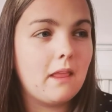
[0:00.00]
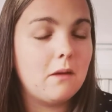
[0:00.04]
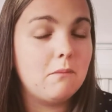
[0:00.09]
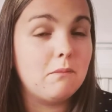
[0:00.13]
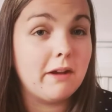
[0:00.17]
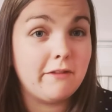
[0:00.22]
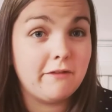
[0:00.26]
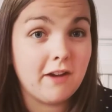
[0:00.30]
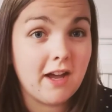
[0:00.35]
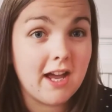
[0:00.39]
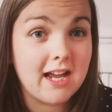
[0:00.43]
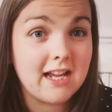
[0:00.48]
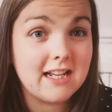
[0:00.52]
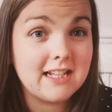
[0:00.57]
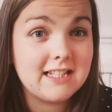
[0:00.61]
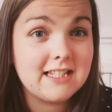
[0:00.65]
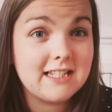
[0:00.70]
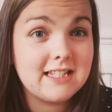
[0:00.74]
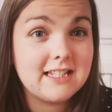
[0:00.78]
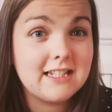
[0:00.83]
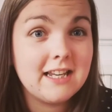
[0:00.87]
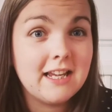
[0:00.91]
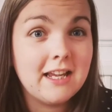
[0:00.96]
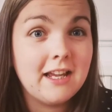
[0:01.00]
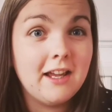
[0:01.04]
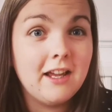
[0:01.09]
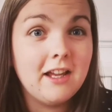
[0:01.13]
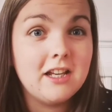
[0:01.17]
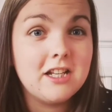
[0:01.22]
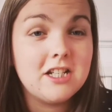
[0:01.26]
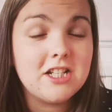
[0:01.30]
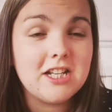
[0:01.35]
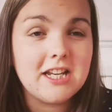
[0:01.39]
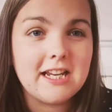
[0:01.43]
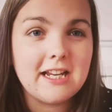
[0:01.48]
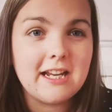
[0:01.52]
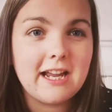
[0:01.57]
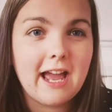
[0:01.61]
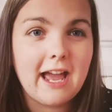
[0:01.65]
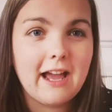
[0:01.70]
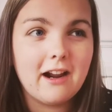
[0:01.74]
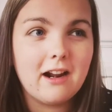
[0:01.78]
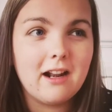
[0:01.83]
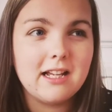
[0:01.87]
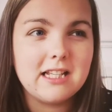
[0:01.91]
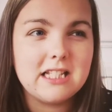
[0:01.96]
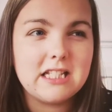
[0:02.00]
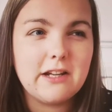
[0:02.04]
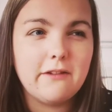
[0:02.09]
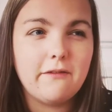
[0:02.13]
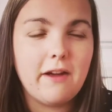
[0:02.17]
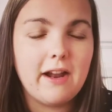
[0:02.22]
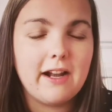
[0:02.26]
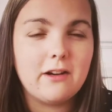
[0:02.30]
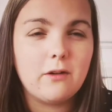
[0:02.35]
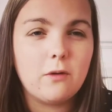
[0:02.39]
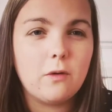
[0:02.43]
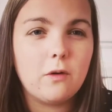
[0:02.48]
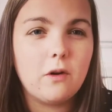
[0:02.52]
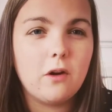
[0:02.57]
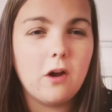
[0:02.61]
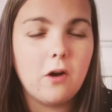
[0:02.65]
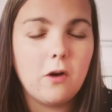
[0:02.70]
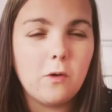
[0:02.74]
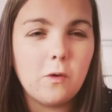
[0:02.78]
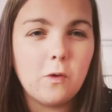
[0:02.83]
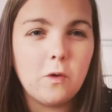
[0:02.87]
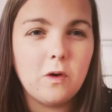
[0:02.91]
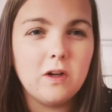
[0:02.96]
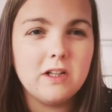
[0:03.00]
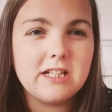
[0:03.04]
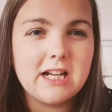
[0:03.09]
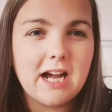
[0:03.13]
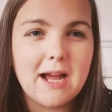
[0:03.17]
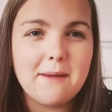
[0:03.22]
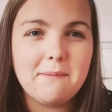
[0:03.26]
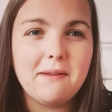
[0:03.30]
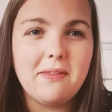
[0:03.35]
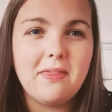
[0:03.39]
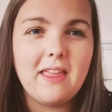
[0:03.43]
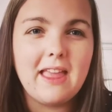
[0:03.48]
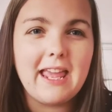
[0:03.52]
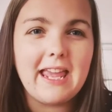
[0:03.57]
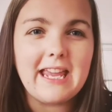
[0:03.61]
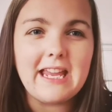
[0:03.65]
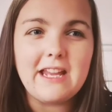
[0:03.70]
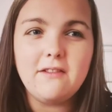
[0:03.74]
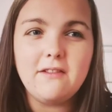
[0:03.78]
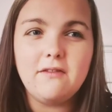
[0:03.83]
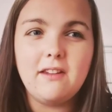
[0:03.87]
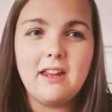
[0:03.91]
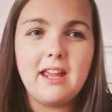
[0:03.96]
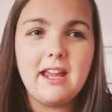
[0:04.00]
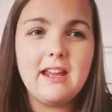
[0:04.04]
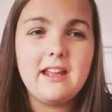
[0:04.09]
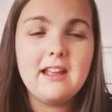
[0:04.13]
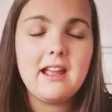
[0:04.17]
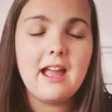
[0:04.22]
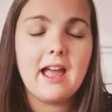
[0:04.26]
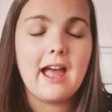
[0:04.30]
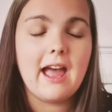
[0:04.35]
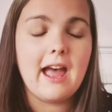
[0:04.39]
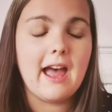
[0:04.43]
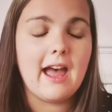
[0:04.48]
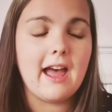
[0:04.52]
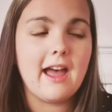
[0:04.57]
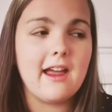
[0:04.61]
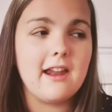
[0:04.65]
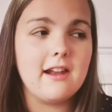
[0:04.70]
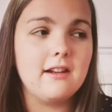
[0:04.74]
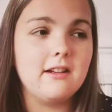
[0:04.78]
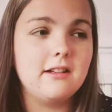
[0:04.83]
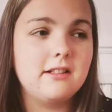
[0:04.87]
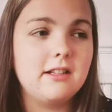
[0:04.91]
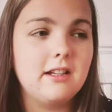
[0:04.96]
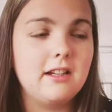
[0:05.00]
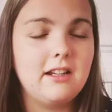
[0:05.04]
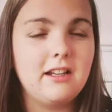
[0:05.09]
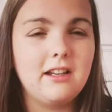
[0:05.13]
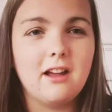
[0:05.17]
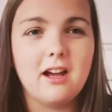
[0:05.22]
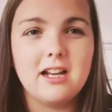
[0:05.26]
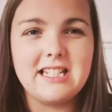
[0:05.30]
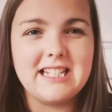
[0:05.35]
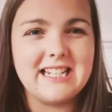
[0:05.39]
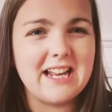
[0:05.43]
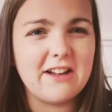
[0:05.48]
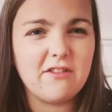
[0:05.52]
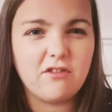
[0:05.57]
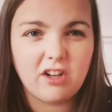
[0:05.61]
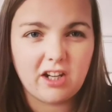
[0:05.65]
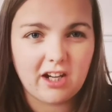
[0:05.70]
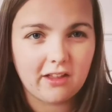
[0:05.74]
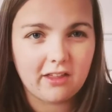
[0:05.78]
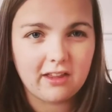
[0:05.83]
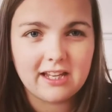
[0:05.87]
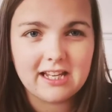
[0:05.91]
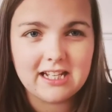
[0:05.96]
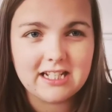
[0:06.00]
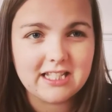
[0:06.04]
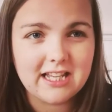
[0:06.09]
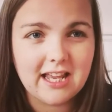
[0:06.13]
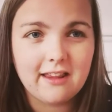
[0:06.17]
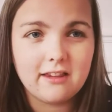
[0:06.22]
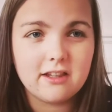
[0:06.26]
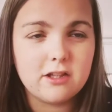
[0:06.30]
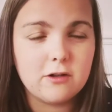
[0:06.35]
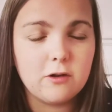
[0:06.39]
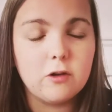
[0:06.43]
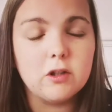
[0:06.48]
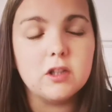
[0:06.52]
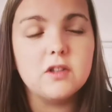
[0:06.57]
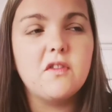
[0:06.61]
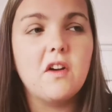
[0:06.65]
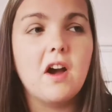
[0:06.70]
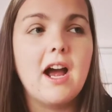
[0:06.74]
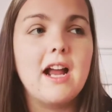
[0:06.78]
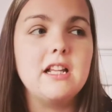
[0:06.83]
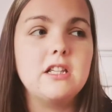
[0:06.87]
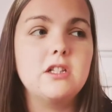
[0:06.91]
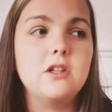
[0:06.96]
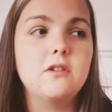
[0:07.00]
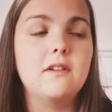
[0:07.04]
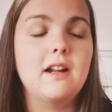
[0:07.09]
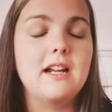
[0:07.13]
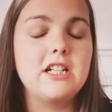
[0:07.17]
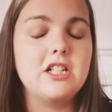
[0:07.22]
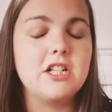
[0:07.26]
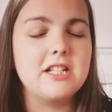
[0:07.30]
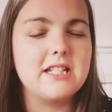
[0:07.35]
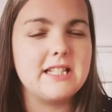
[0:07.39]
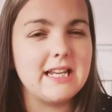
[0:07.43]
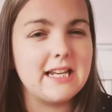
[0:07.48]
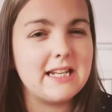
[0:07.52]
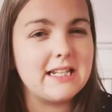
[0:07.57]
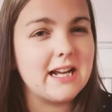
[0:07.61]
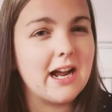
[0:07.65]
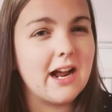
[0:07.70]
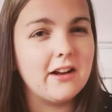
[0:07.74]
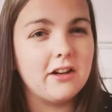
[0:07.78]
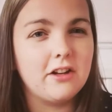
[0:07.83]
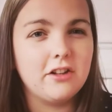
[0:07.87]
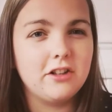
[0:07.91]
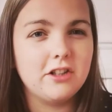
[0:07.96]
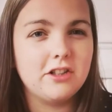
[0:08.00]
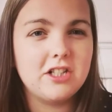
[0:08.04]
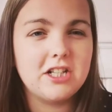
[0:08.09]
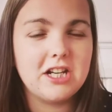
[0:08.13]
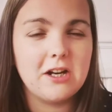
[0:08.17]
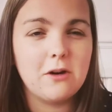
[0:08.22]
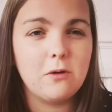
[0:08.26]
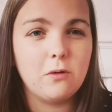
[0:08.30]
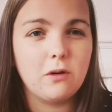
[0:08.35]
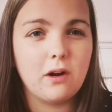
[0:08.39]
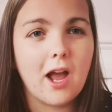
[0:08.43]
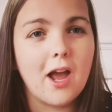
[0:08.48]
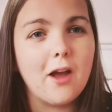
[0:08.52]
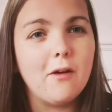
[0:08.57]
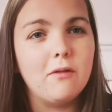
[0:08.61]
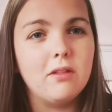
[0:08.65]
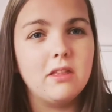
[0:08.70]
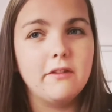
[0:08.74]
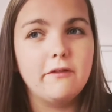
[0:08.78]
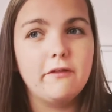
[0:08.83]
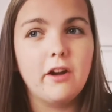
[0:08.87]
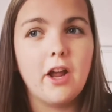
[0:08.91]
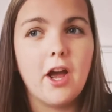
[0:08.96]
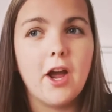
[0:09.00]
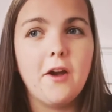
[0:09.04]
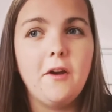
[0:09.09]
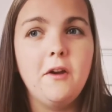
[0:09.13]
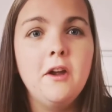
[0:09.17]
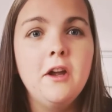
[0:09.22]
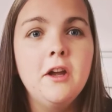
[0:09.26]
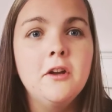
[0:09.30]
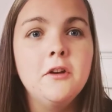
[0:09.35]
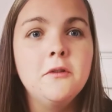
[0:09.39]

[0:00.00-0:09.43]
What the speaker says: my first, she cluster fed all the time in the evening and I didn't have any other kids then, so it was fine. So like just sit down and chill and go with the flow.